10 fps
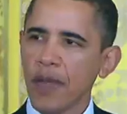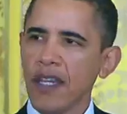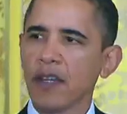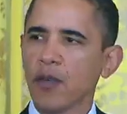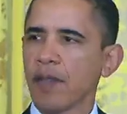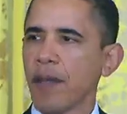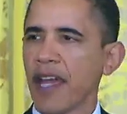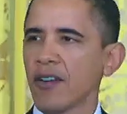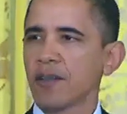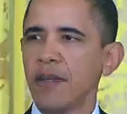meeting with
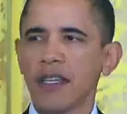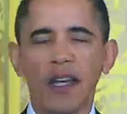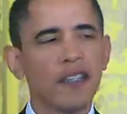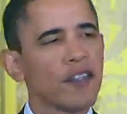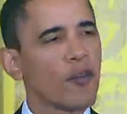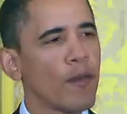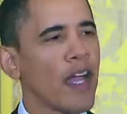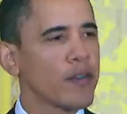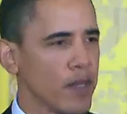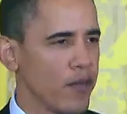mayors because it
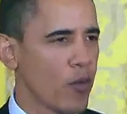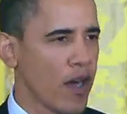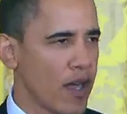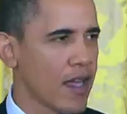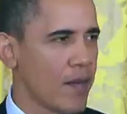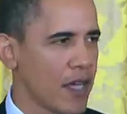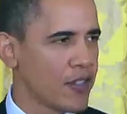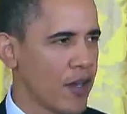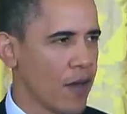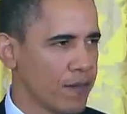reminds me of where I got my
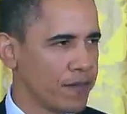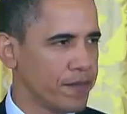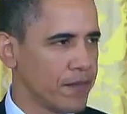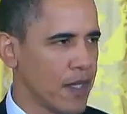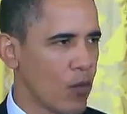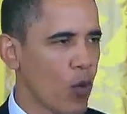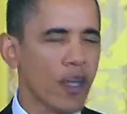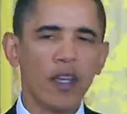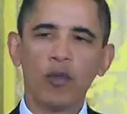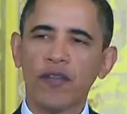start,
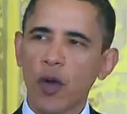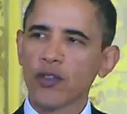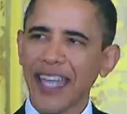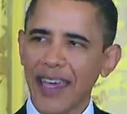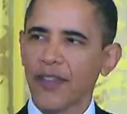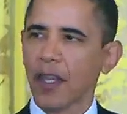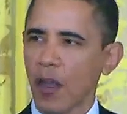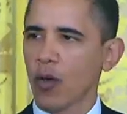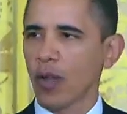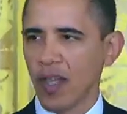working with folks at the
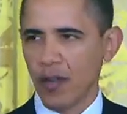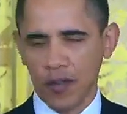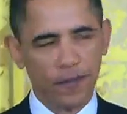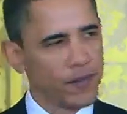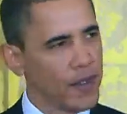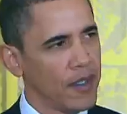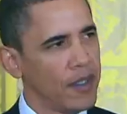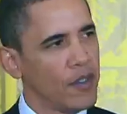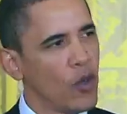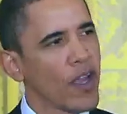local level,
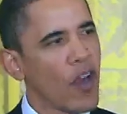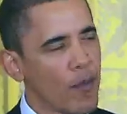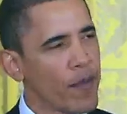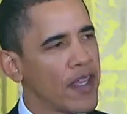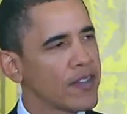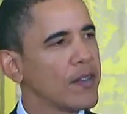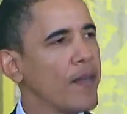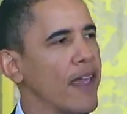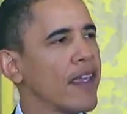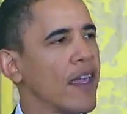doing our best to
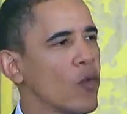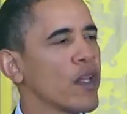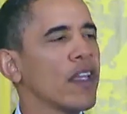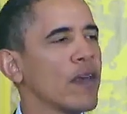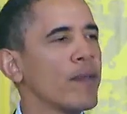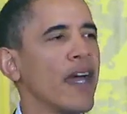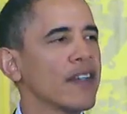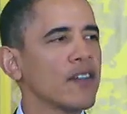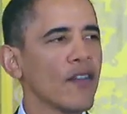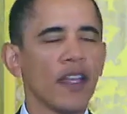make a real
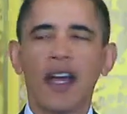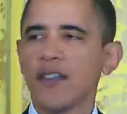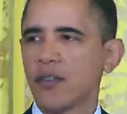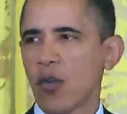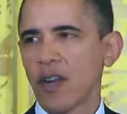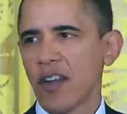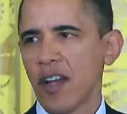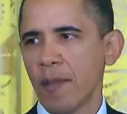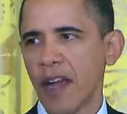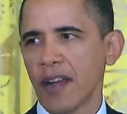impact on the lives of
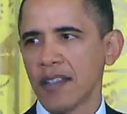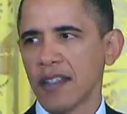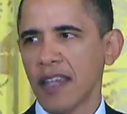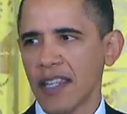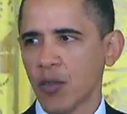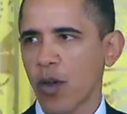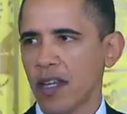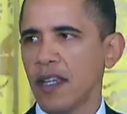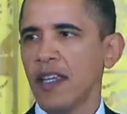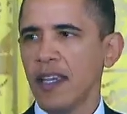ordinary Americans. And that's
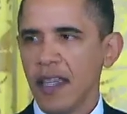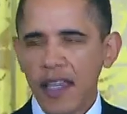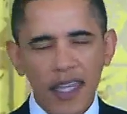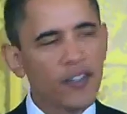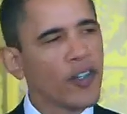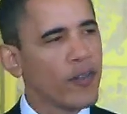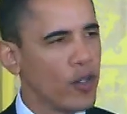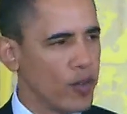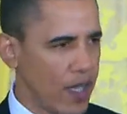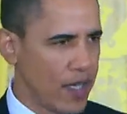what each of
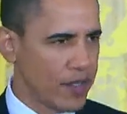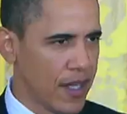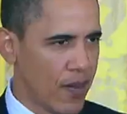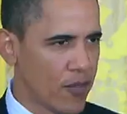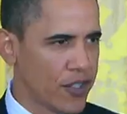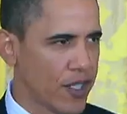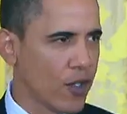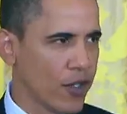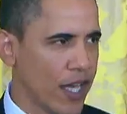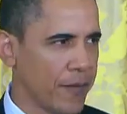you does every
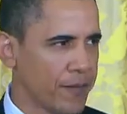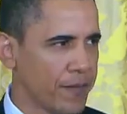single day.